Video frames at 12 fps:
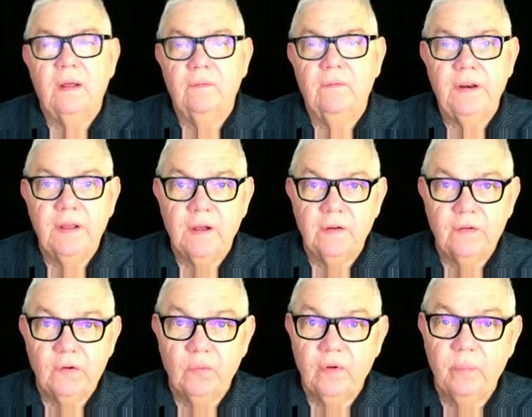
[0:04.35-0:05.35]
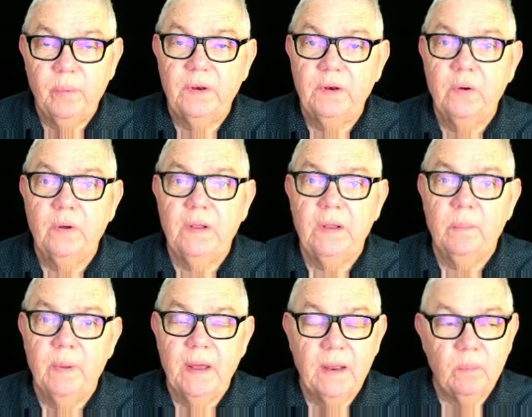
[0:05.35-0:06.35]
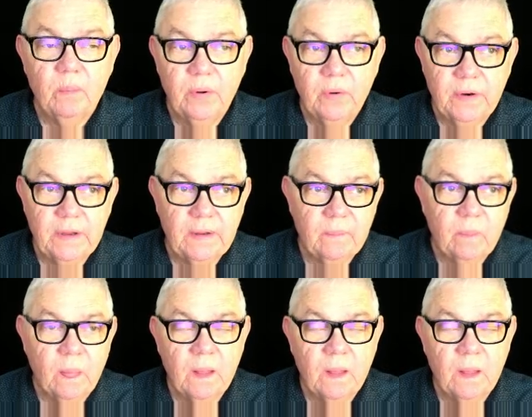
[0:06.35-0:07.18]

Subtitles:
videos that we've been doing about building